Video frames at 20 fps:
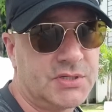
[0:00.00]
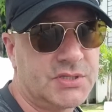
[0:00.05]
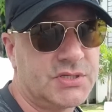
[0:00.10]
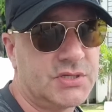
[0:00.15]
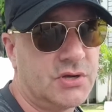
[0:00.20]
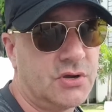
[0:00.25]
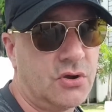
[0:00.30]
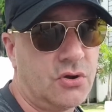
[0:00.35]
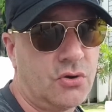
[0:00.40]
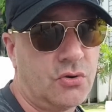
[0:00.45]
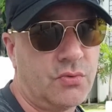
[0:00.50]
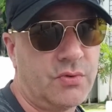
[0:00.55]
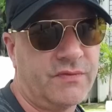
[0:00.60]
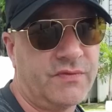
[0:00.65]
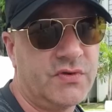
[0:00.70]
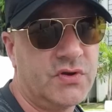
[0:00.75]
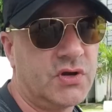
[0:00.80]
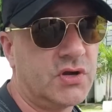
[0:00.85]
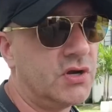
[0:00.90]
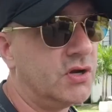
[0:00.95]
So
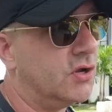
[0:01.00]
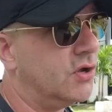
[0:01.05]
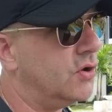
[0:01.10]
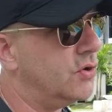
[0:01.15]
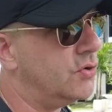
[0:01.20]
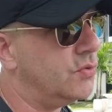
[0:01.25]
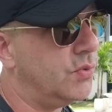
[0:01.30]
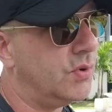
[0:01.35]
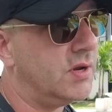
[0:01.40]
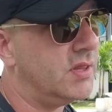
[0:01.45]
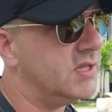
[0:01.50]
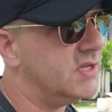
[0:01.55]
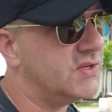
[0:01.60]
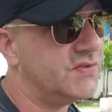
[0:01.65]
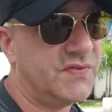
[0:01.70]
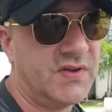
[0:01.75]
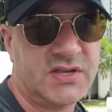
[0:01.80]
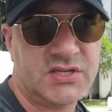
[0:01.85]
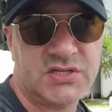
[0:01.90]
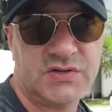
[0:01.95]
if you're going to go to one of these
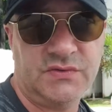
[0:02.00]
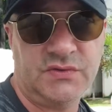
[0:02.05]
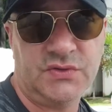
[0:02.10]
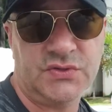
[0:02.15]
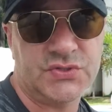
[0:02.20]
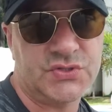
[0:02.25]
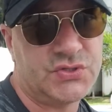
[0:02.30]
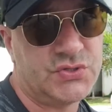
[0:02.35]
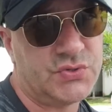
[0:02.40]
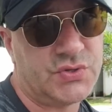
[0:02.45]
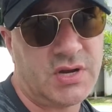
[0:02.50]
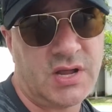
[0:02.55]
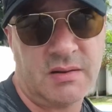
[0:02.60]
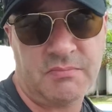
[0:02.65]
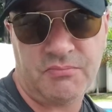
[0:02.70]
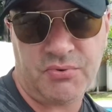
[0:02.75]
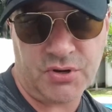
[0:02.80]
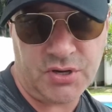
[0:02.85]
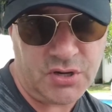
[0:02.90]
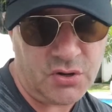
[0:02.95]
festivals, do
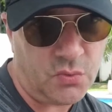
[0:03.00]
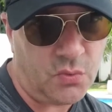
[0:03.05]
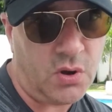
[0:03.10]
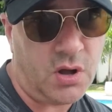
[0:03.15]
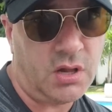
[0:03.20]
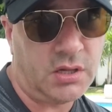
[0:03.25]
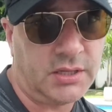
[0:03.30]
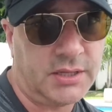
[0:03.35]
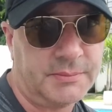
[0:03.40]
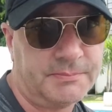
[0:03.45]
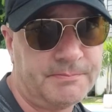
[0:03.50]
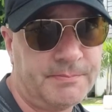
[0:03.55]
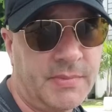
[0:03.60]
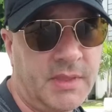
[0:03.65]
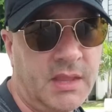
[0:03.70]
not bring your wallet.